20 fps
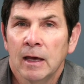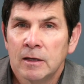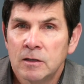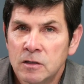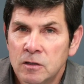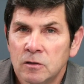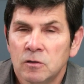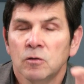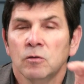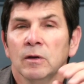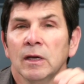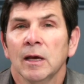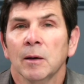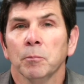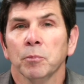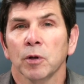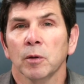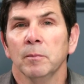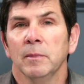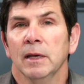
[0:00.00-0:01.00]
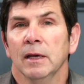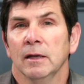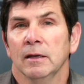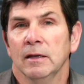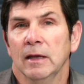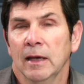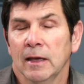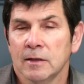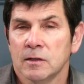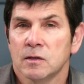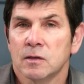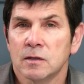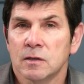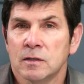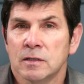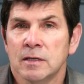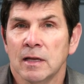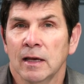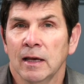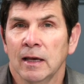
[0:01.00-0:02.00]
and to implement and
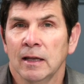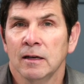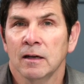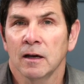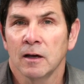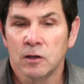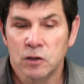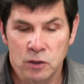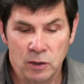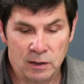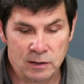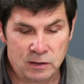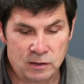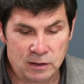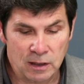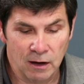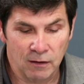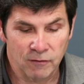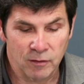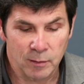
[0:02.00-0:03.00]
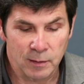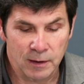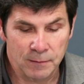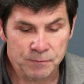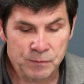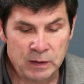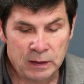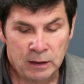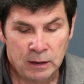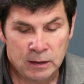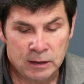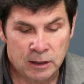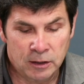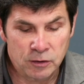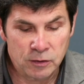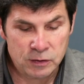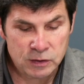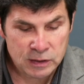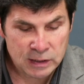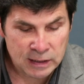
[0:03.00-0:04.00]
sustain a just government. Now
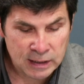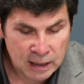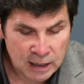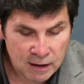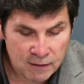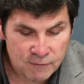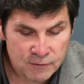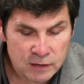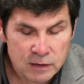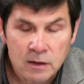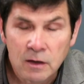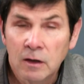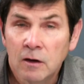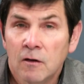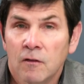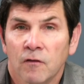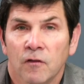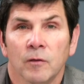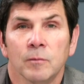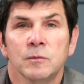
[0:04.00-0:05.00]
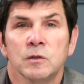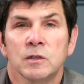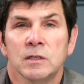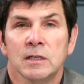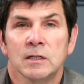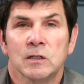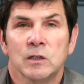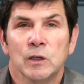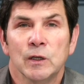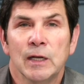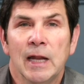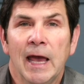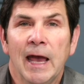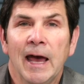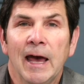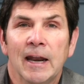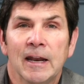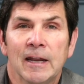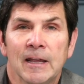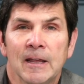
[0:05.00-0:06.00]
here's Kevin from
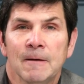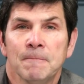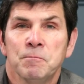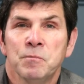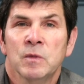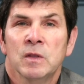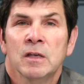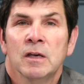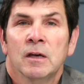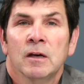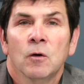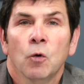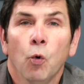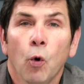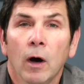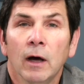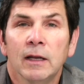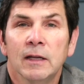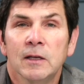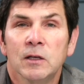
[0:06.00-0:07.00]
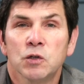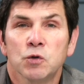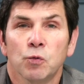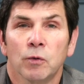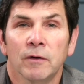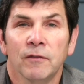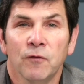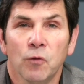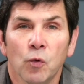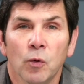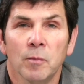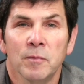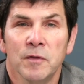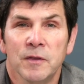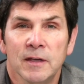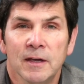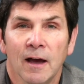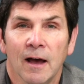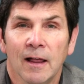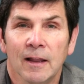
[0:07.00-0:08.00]
Cincinnati. What is Reformed
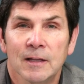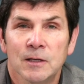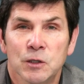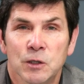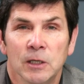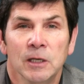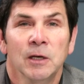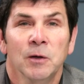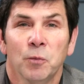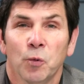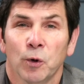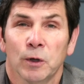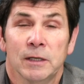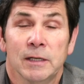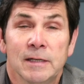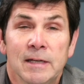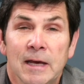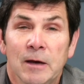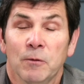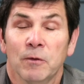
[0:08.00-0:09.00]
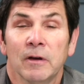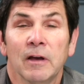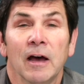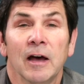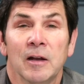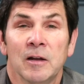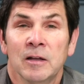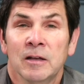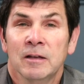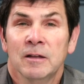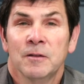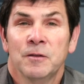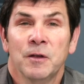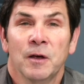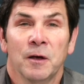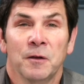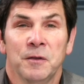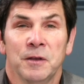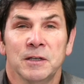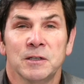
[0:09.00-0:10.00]
theology? Boy, today we got
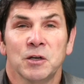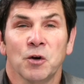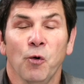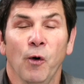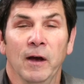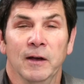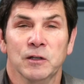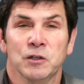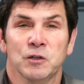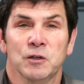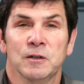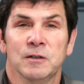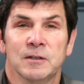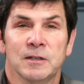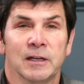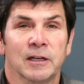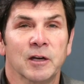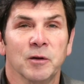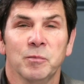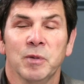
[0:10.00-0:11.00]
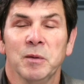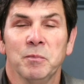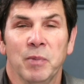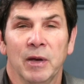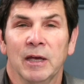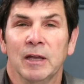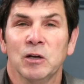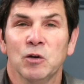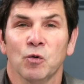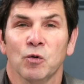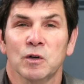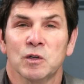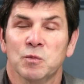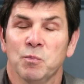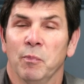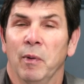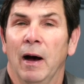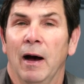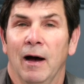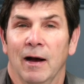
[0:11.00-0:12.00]
these questions that could be Pandora's
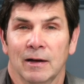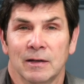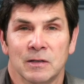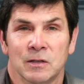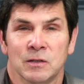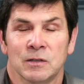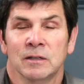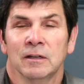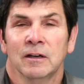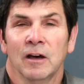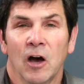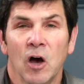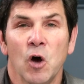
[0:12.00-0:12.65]
box